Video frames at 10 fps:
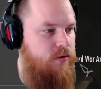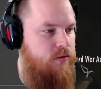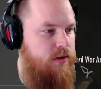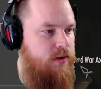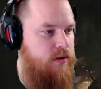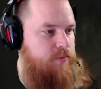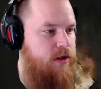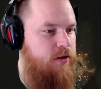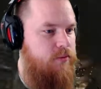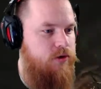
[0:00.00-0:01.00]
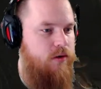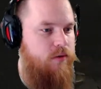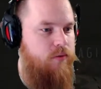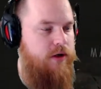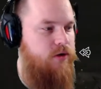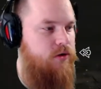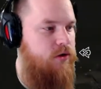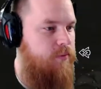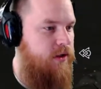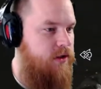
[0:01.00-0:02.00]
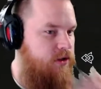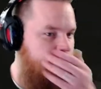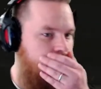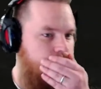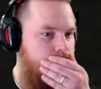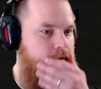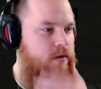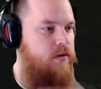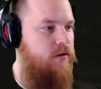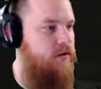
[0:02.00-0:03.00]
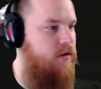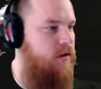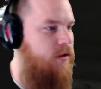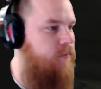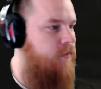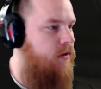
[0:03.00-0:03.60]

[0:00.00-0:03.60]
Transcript: You did a terrible job. We need to drop that shield. Crown.